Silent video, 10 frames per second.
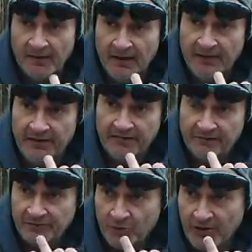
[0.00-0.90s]
and then from
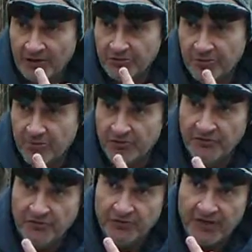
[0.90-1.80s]
the squats, you're going to move
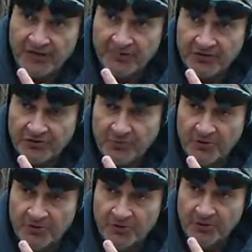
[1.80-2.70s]
to your next biggest group,
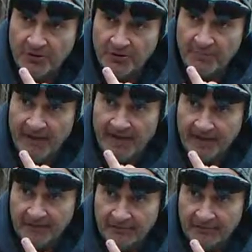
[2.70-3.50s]
which is going to be your back.